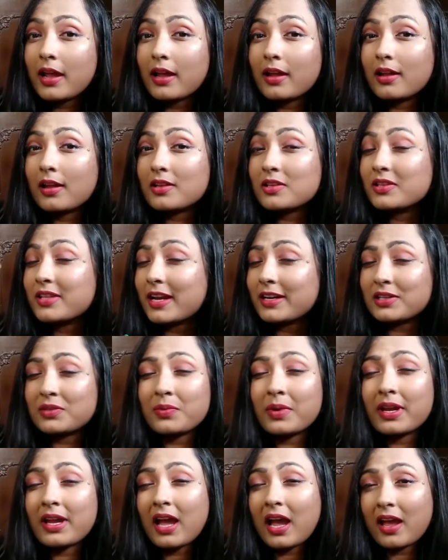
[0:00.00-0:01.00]
That
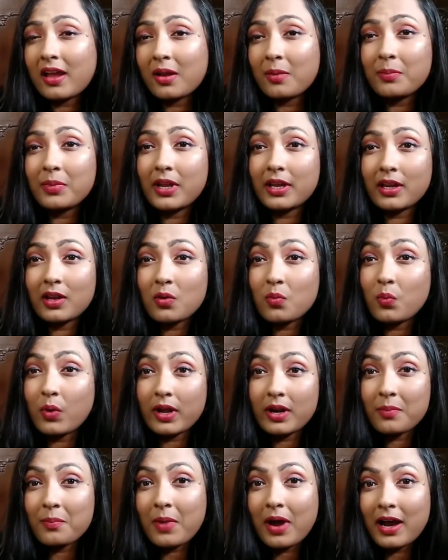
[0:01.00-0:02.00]
is why I am taking
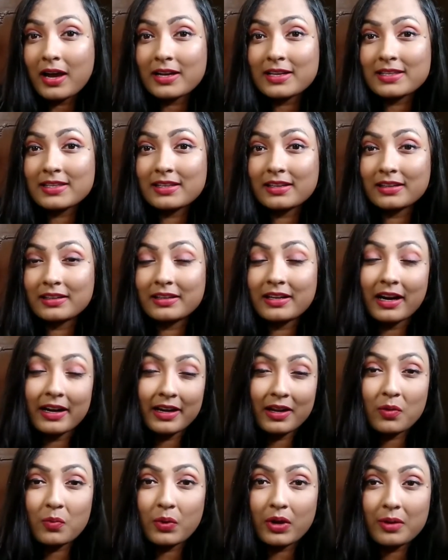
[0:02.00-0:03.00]

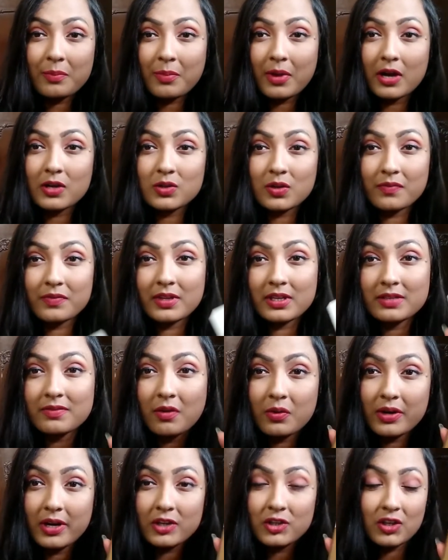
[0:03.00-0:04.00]
cutting 1 marks of this
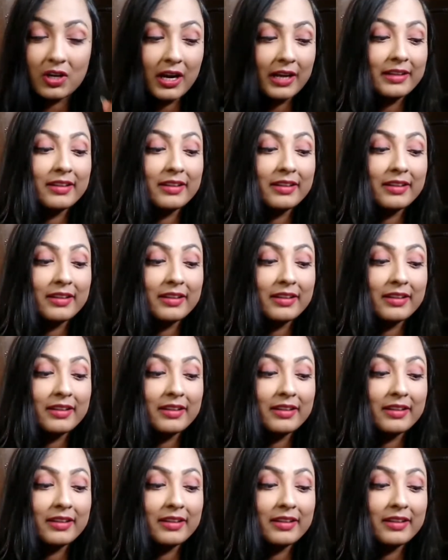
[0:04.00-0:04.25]
foundation.